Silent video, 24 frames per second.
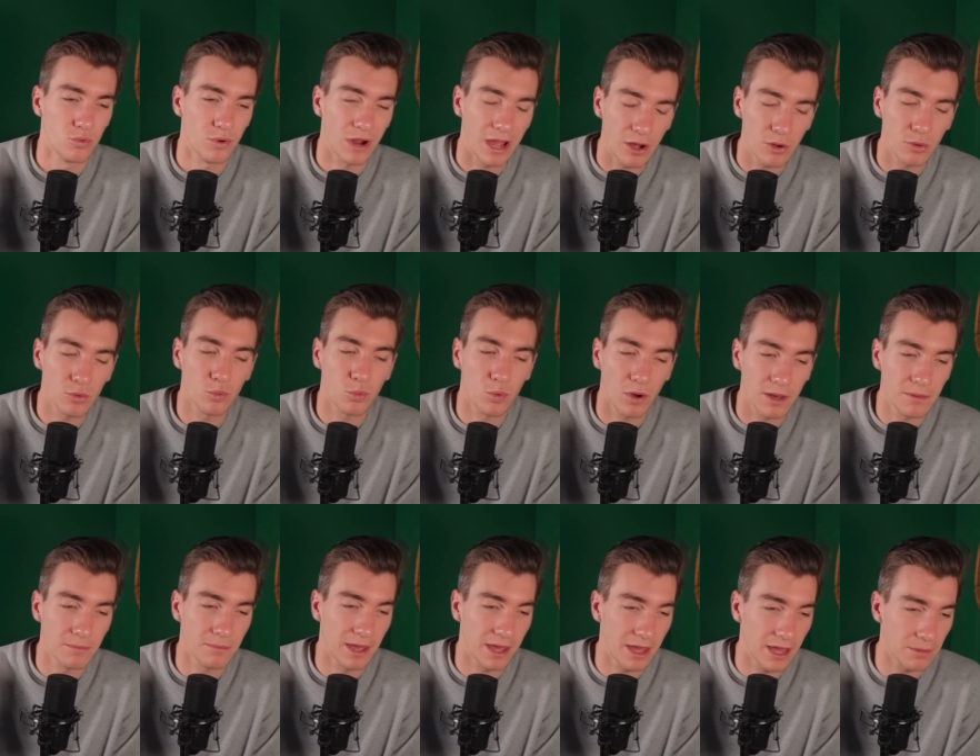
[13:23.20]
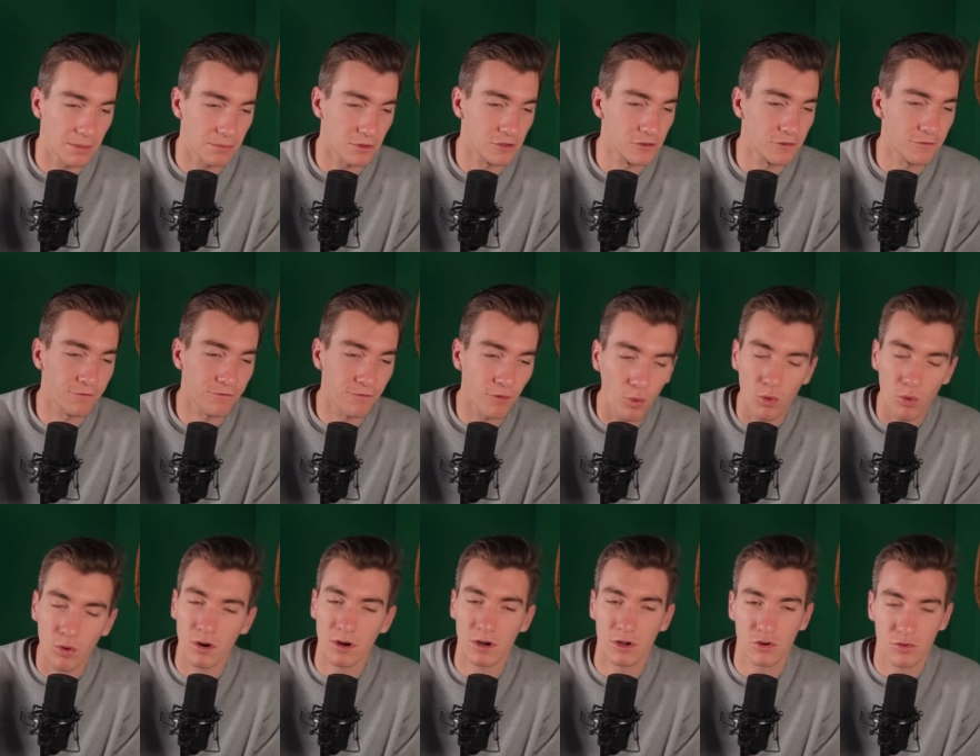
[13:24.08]
Round one mayhem. There's
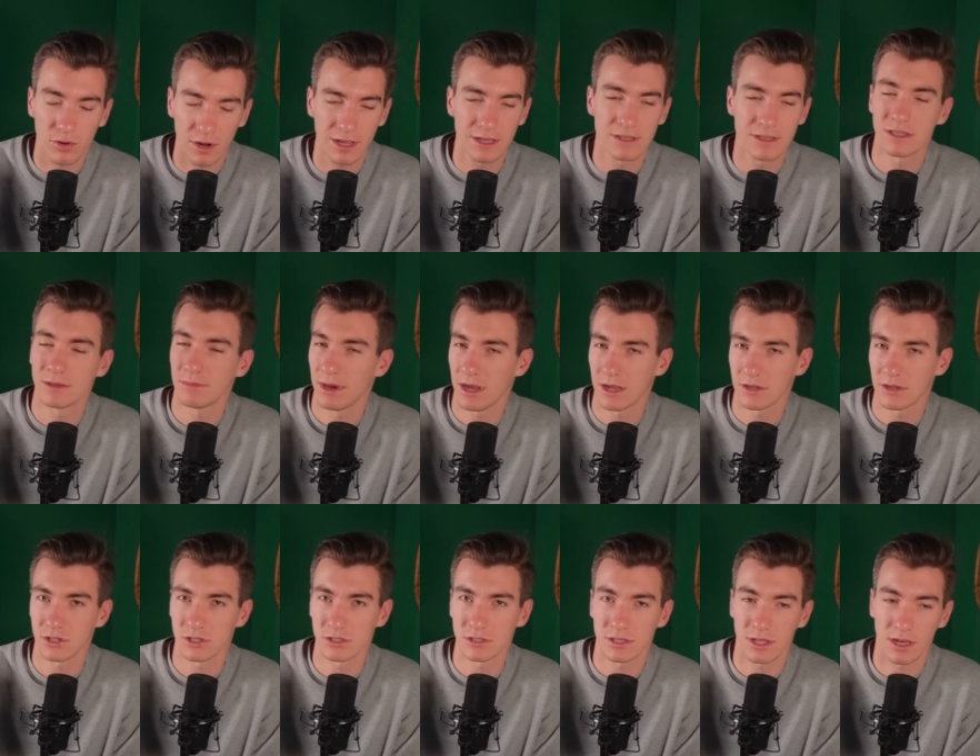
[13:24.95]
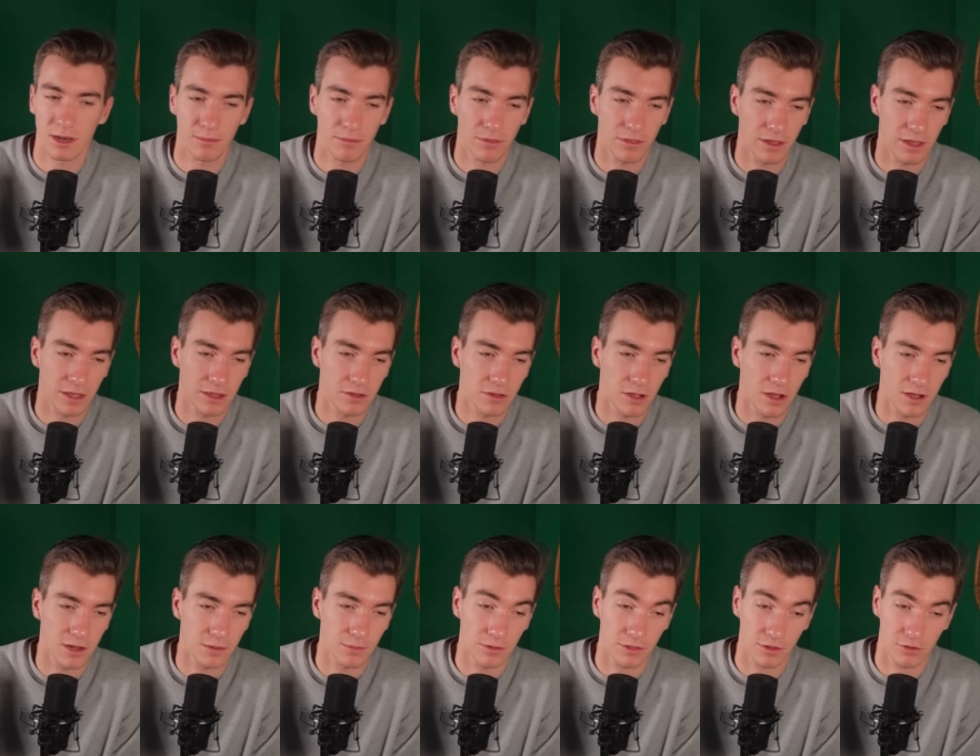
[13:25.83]
four crazy matches that I'm
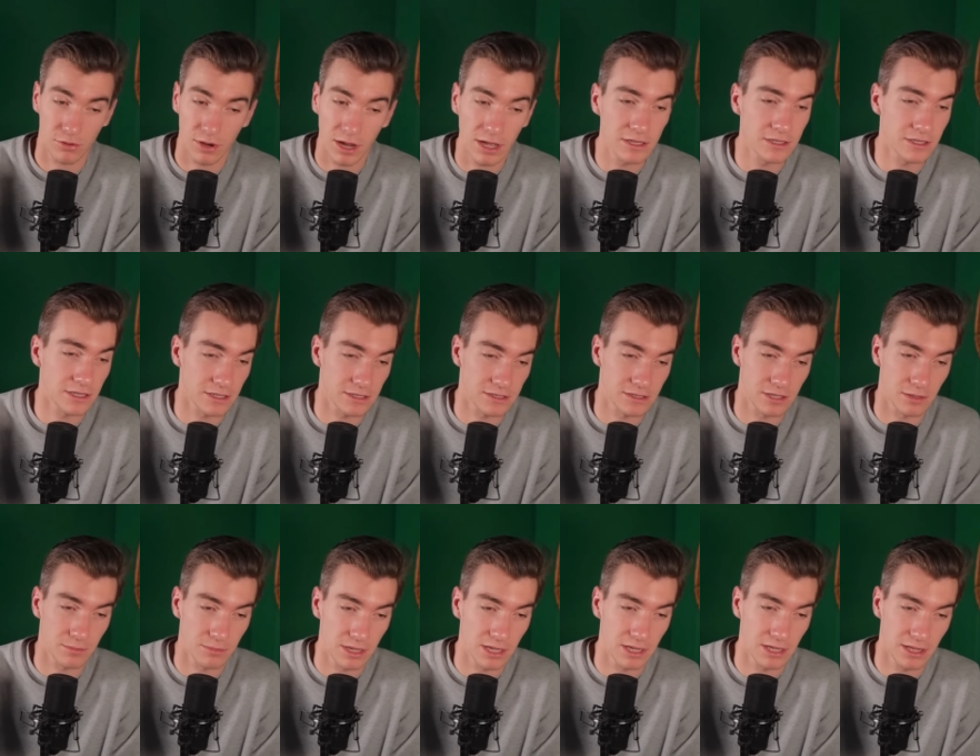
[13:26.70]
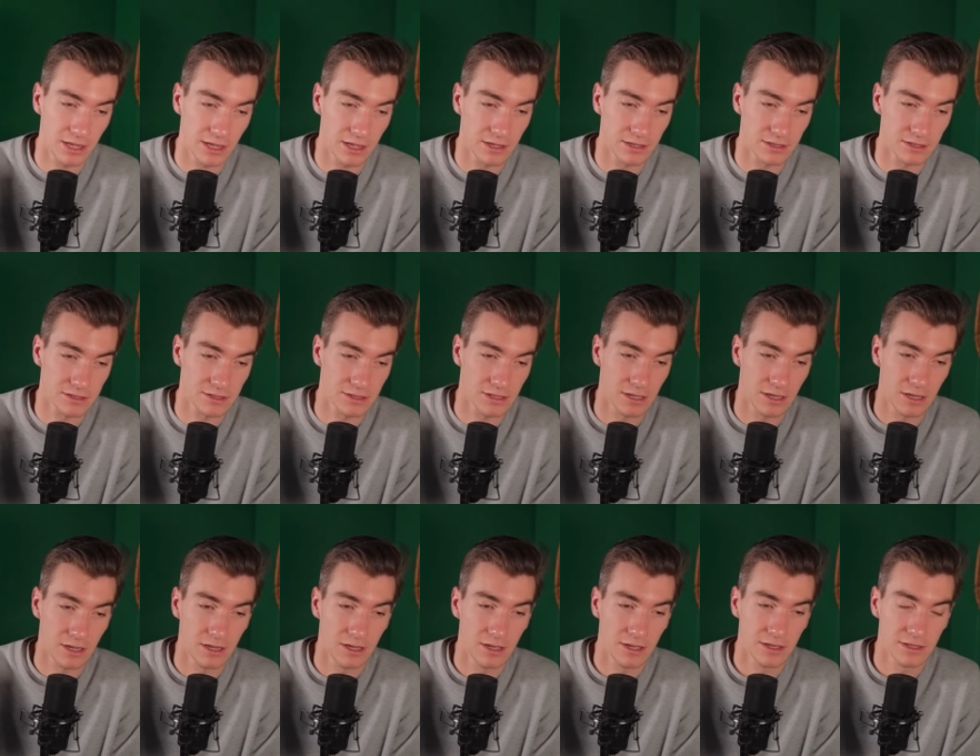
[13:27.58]
talking about. The craziest to me is
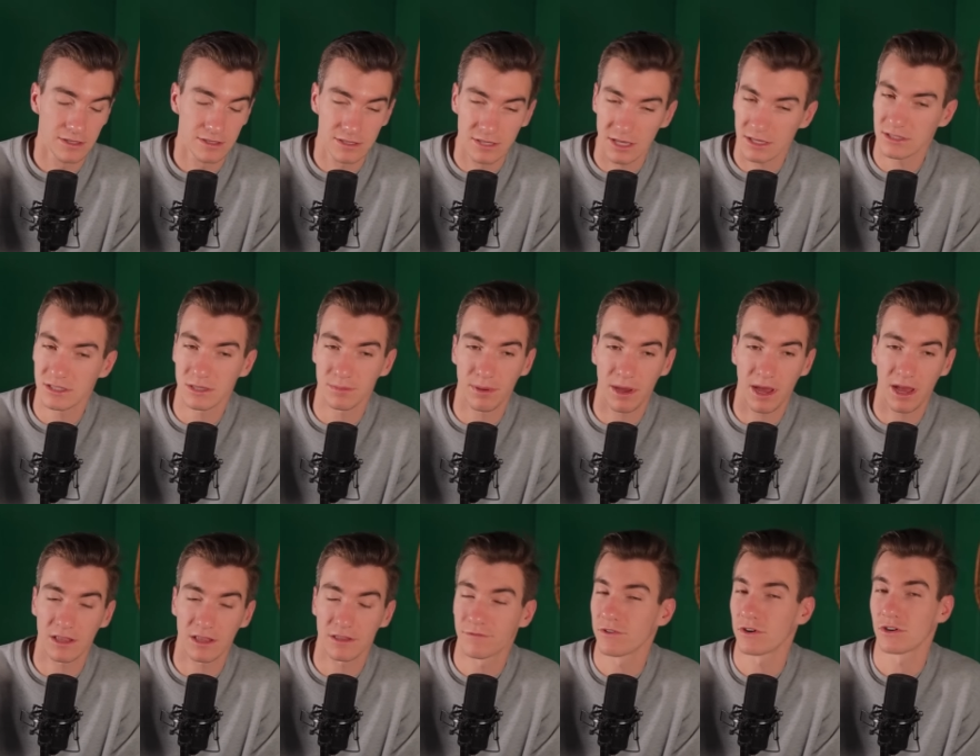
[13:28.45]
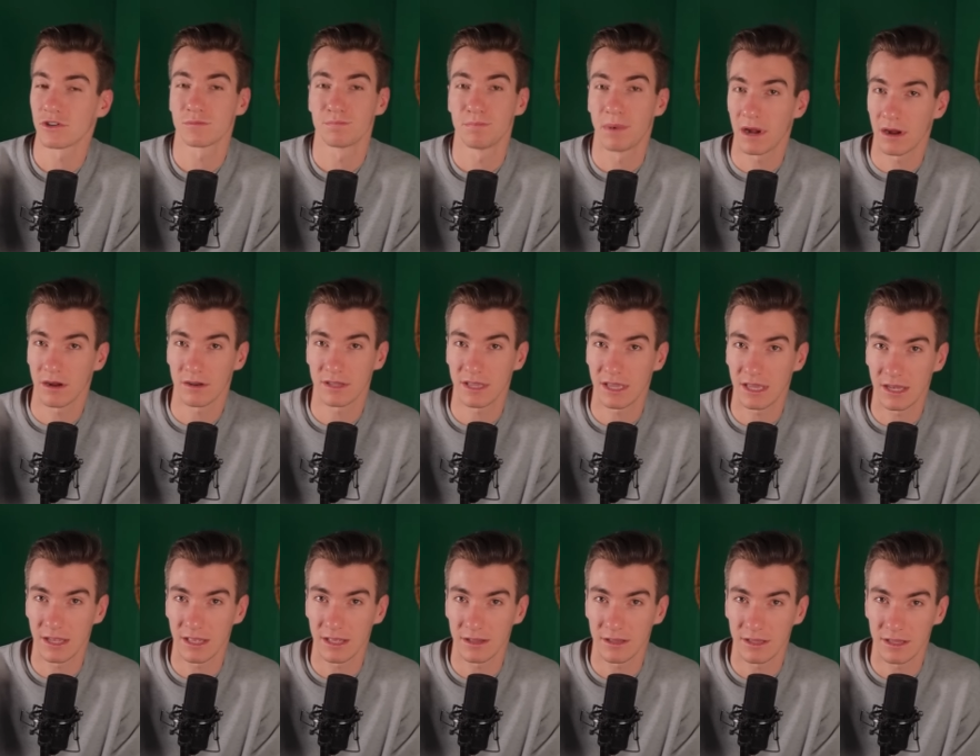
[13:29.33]
Tsitsipas versus
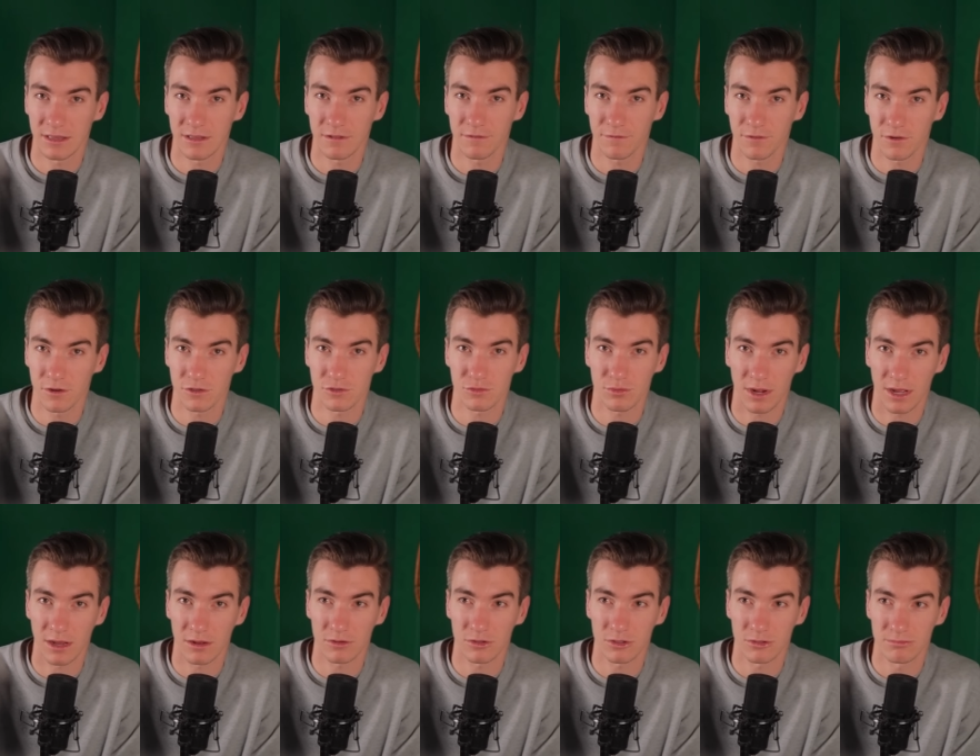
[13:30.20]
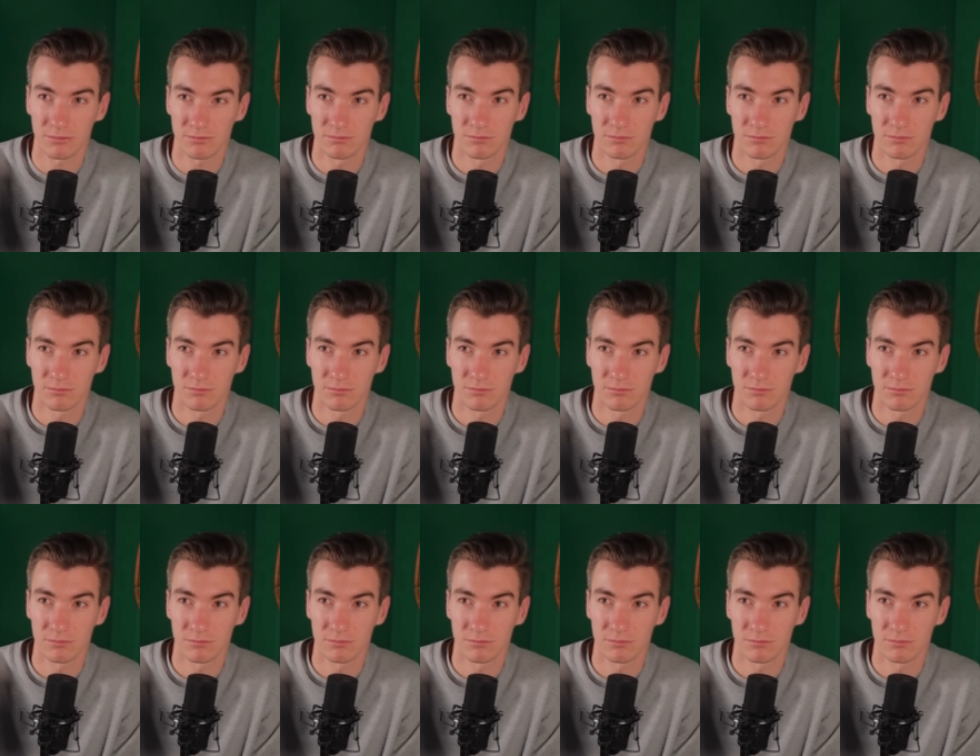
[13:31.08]
Berrettini in the first round.